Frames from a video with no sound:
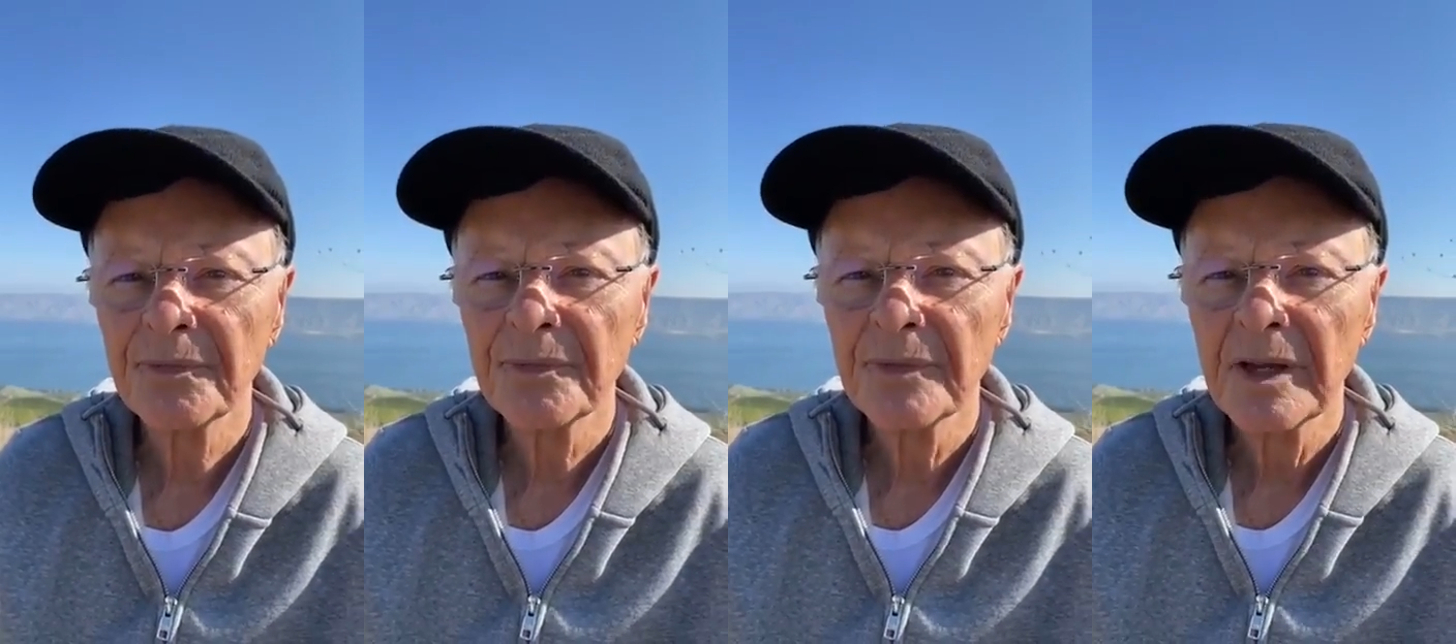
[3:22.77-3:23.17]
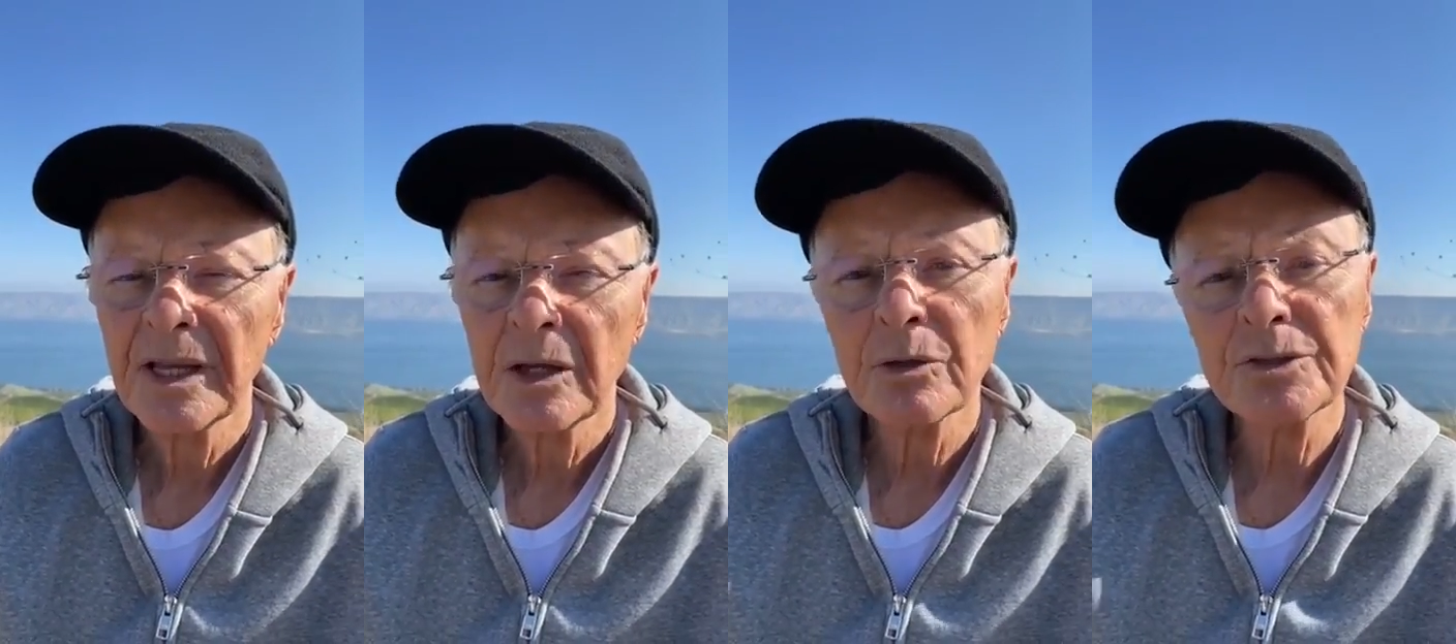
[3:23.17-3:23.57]
to
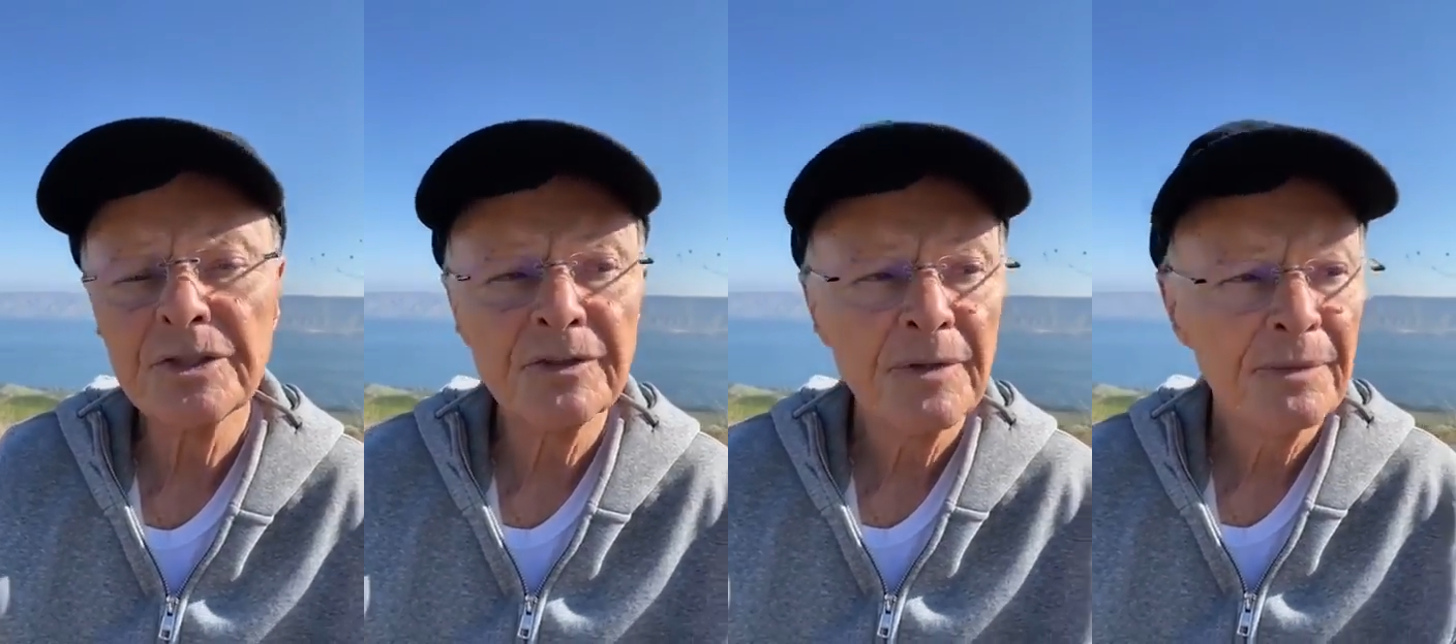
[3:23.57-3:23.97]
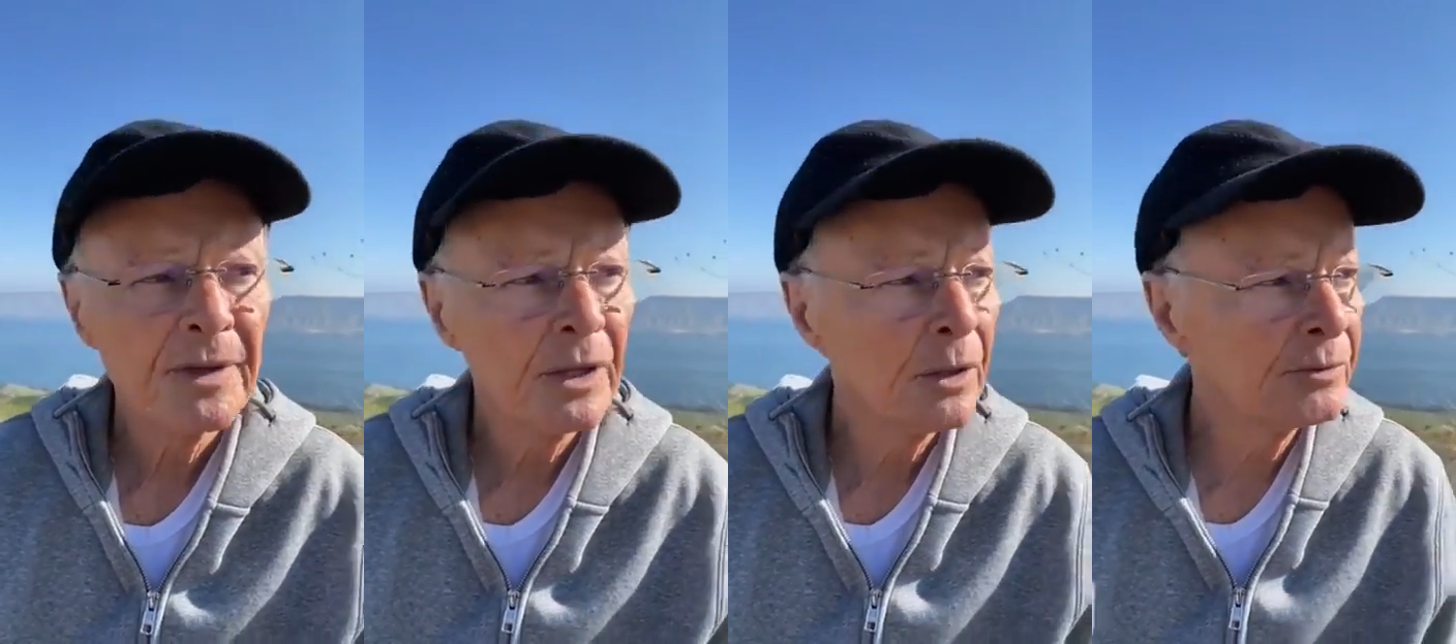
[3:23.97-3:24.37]
the will
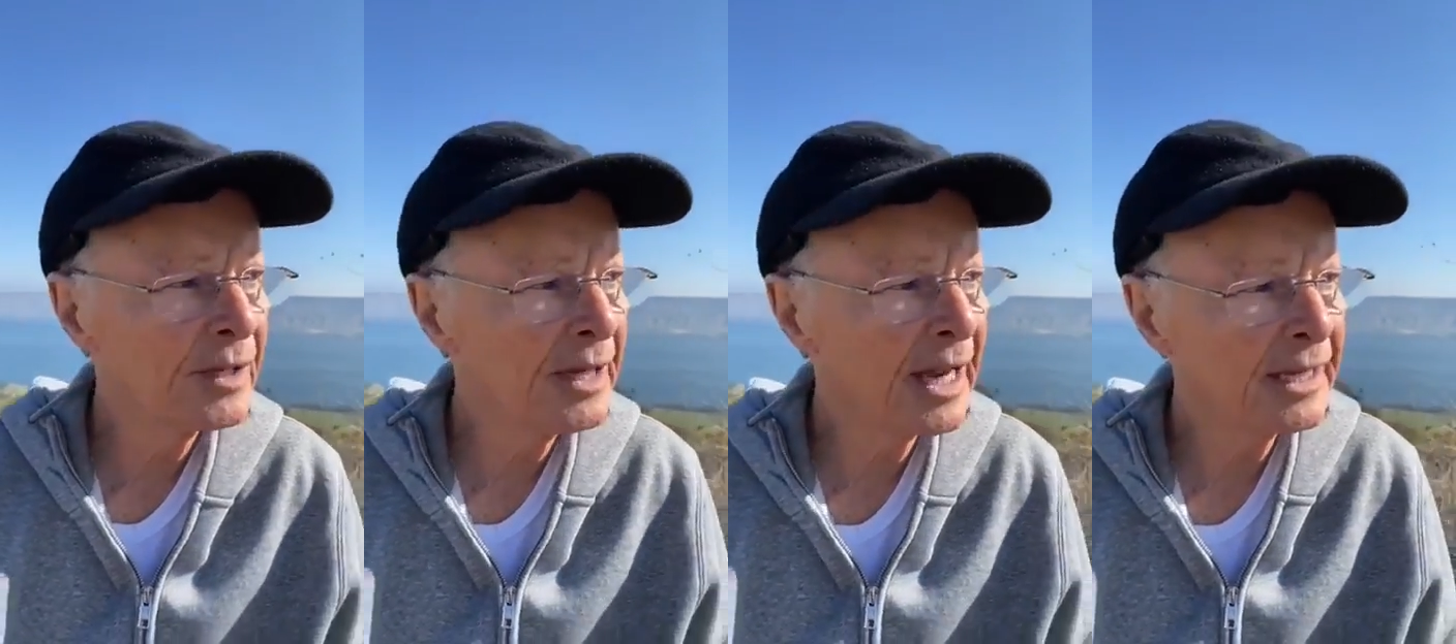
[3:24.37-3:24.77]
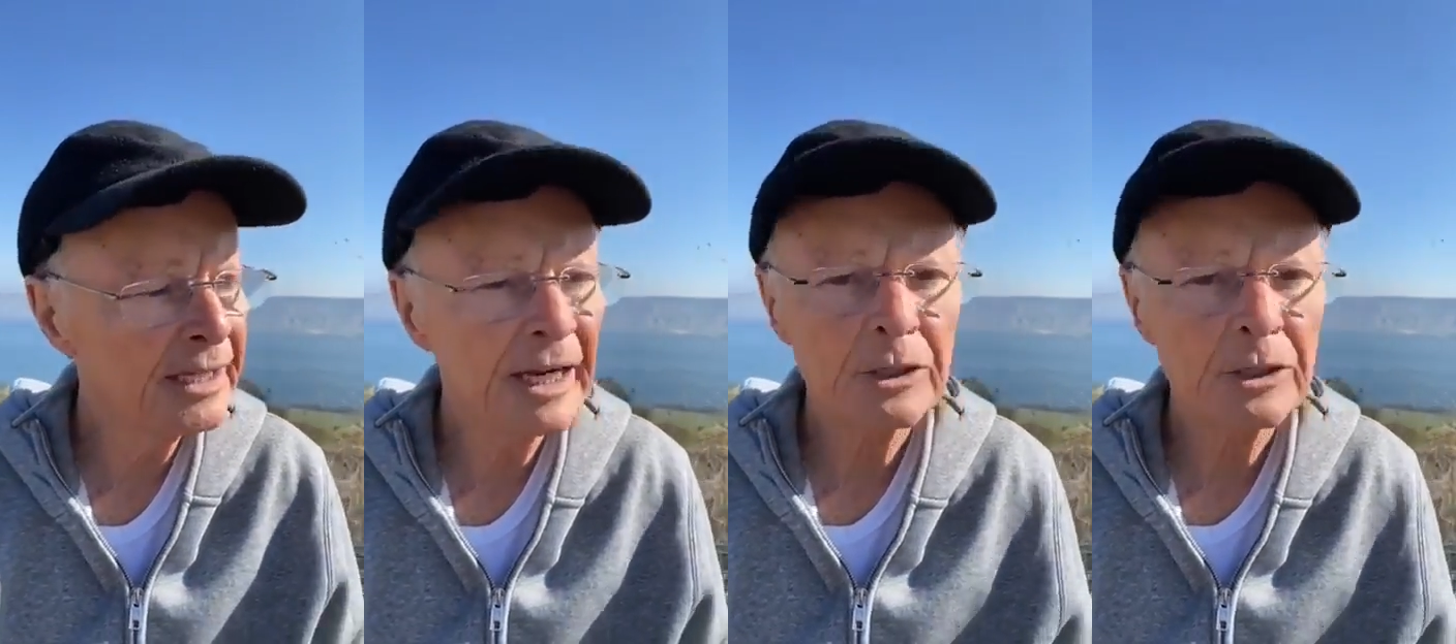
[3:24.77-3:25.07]
of the heart,